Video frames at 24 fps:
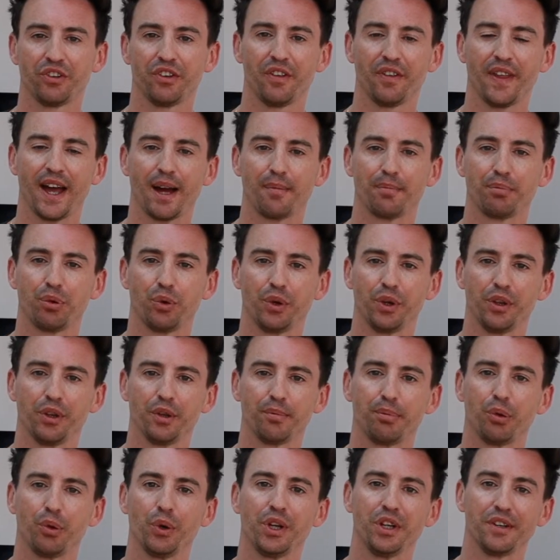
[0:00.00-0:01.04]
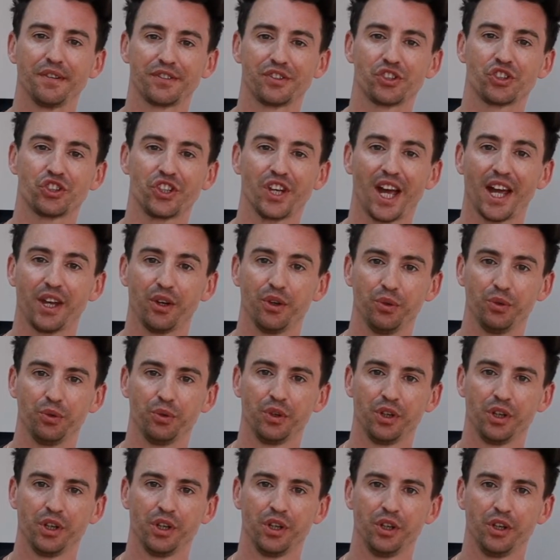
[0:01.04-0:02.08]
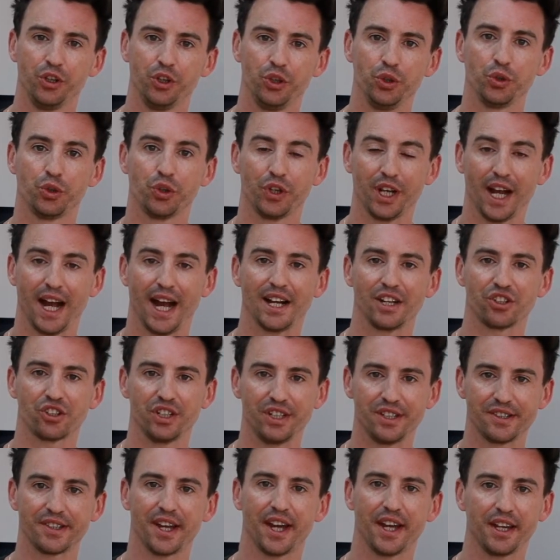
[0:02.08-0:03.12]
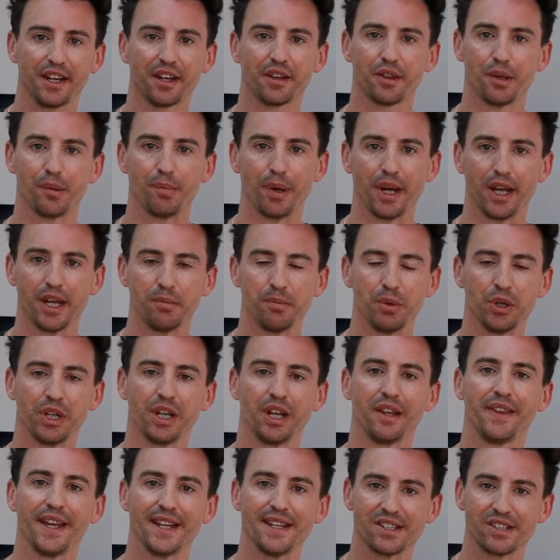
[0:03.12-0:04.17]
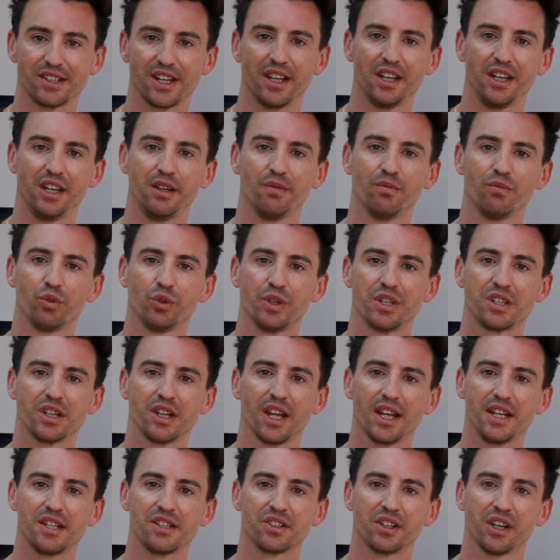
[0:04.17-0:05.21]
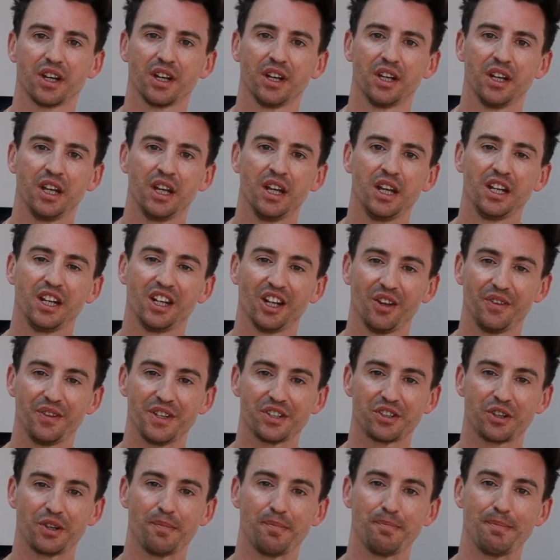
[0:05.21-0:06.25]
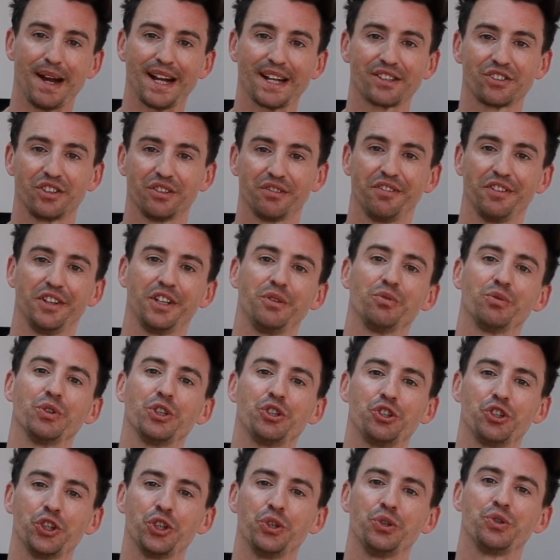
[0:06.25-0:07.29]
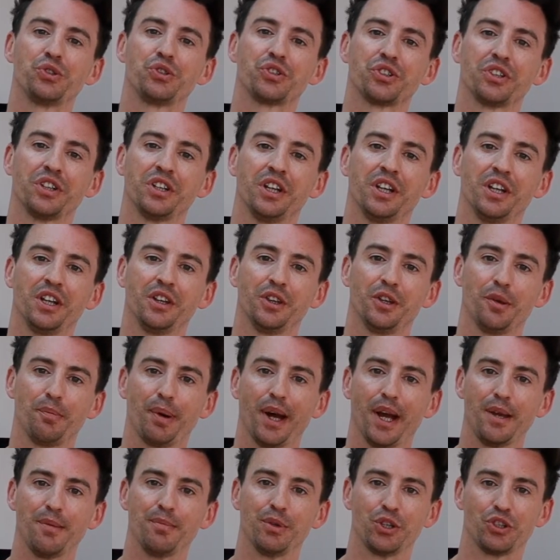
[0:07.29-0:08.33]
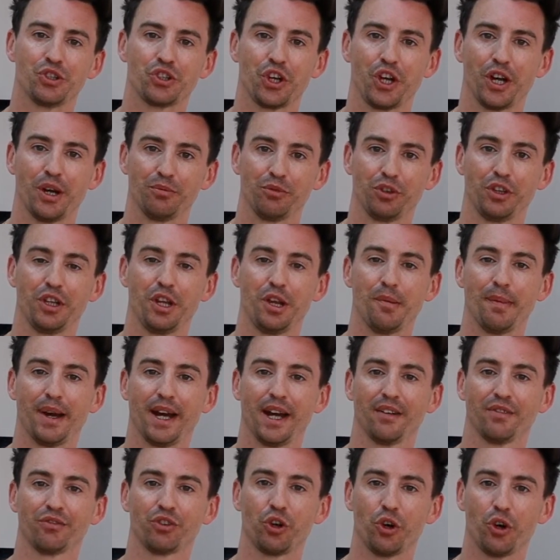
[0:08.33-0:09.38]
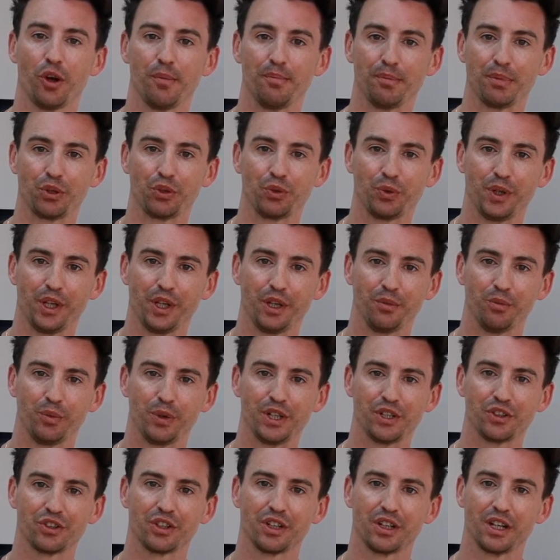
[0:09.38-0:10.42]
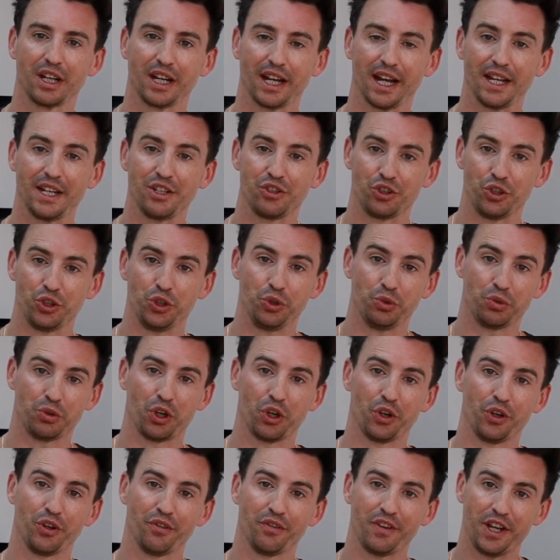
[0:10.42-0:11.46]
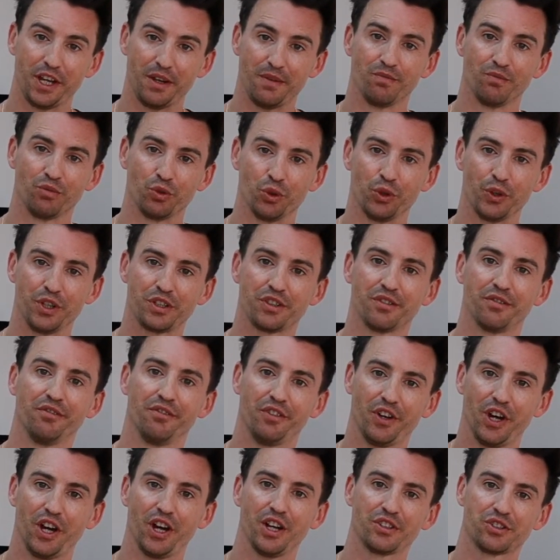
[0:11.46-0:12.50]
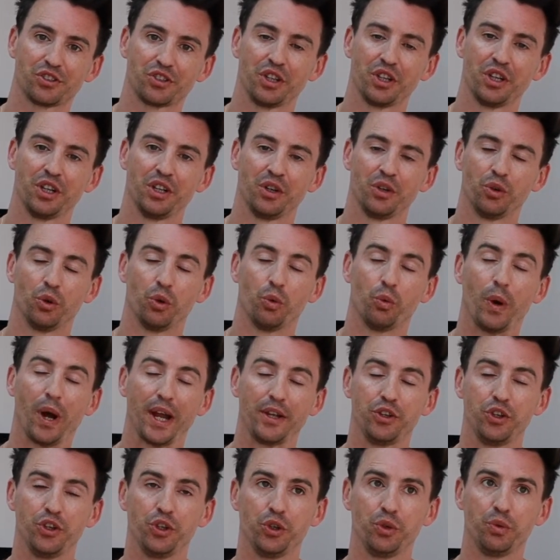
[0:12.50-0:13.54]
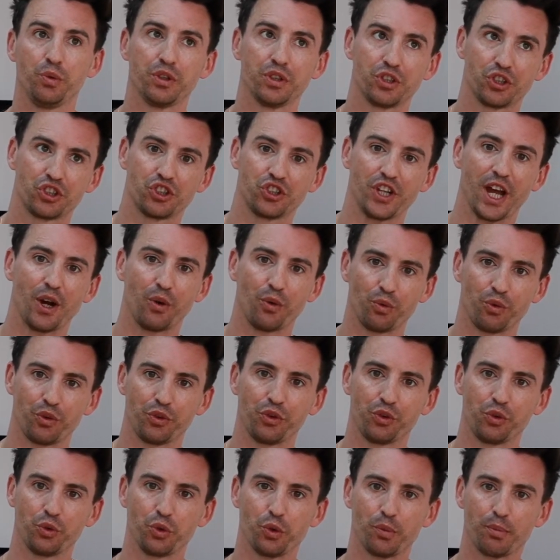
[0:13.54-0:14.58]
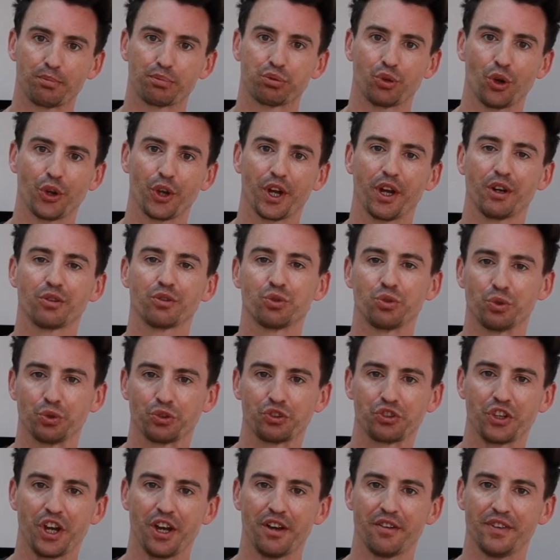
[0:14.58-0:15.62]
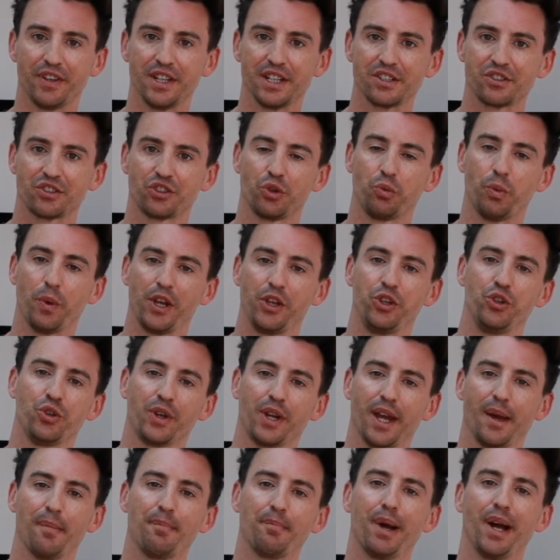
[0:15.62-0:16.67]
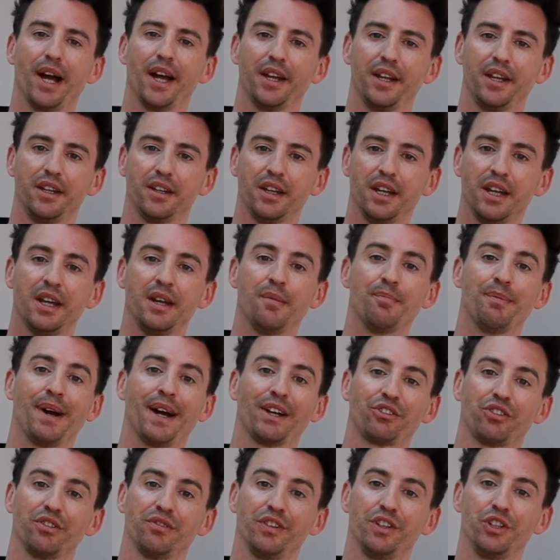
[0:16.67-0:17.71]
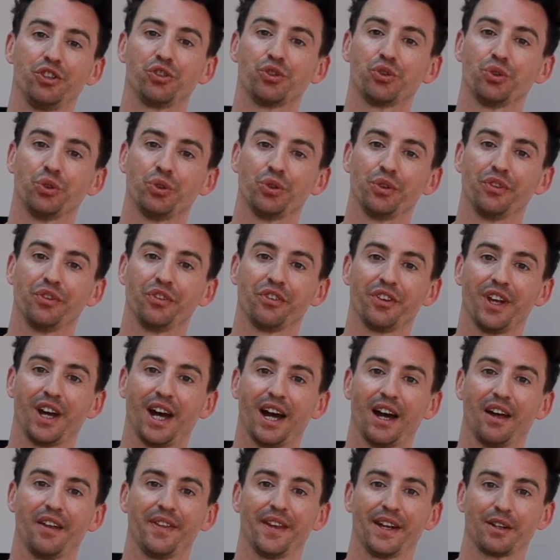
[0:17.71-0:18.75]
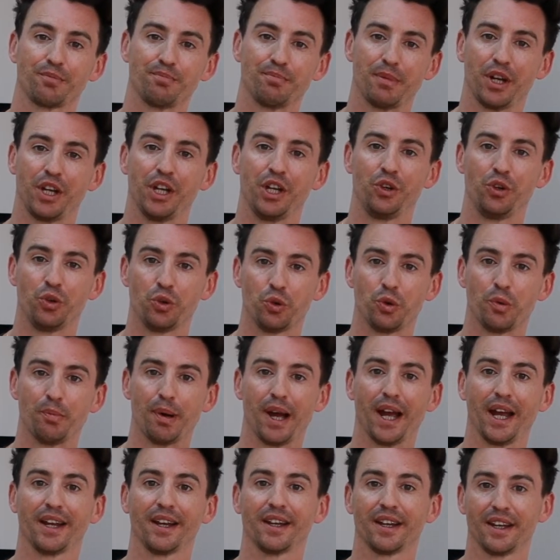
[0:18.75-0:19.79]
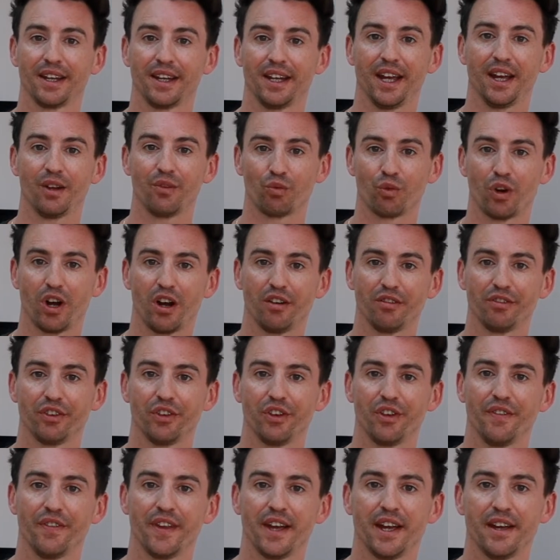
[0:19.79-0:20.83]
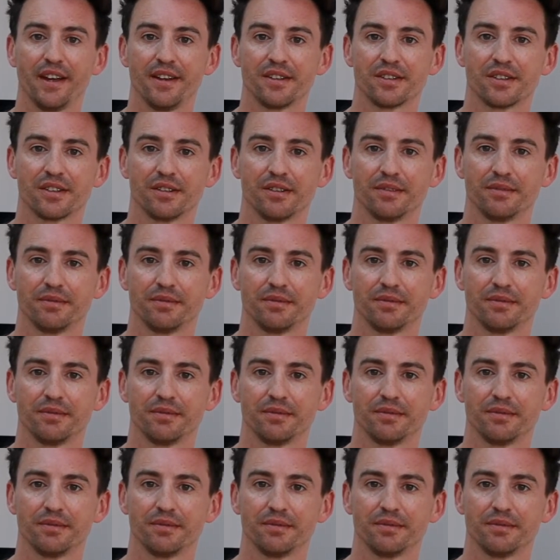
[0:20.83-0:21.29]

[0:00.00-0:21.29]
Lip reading: at that point, the point of sale, you could actually take the payment, then send the invoice later. This could massively reduce the payment terms and the amount of time between in which case you kind of invoice versus or when you sell your product or service to when you get paid. Massively shortens that, and that's money in your bank, again, rather than theirs.